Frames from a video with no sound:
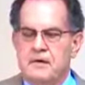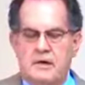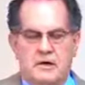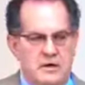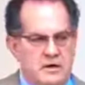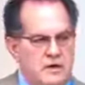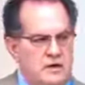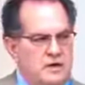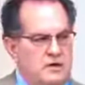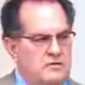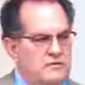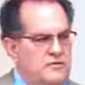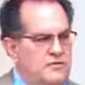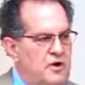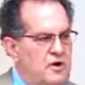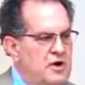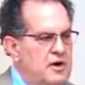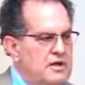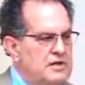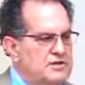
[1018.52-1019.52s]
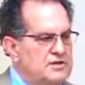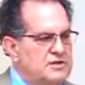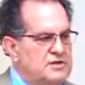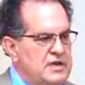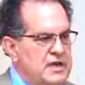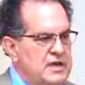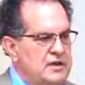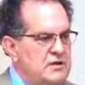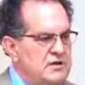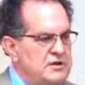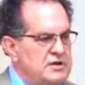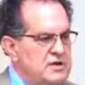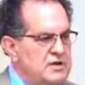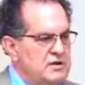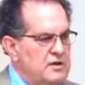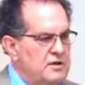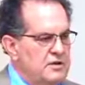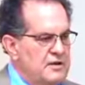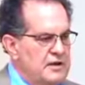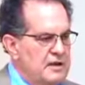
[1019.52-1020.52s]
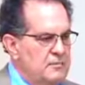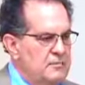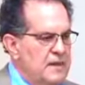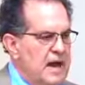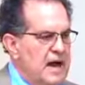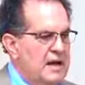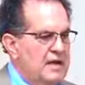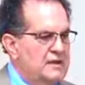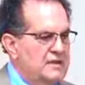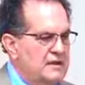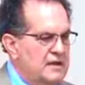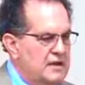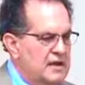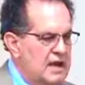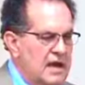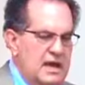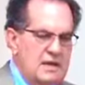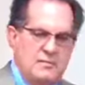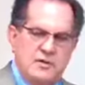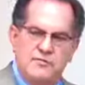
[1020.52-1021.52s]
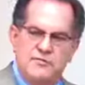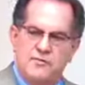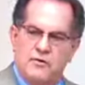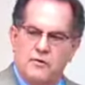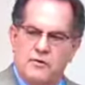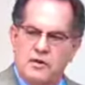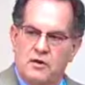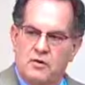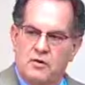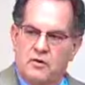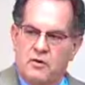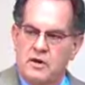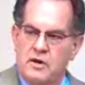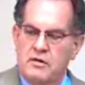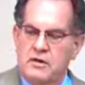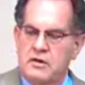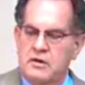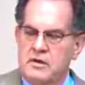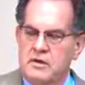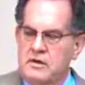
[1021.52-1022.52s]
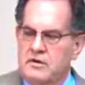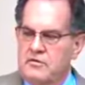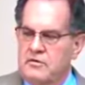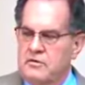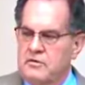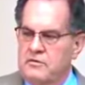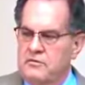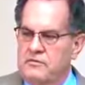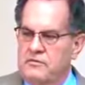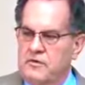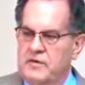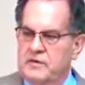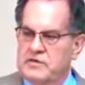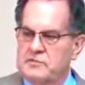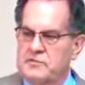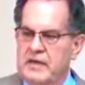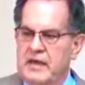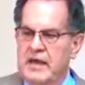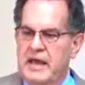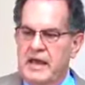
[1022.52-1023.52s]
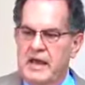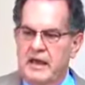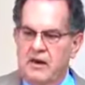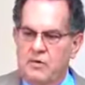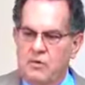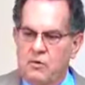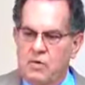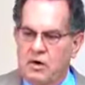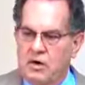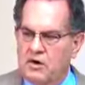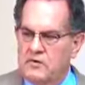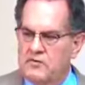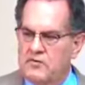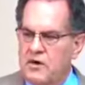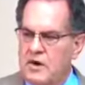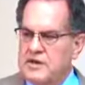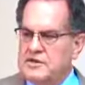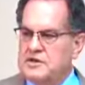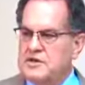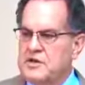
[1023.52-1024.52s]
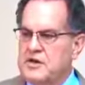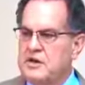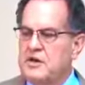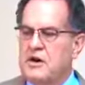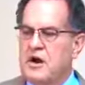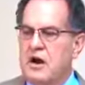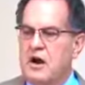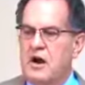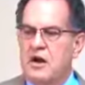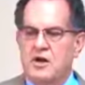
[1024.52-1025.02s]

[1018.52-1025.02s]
Unconverted sinners, and you can think back to the day before the Lord first began a work of grace in your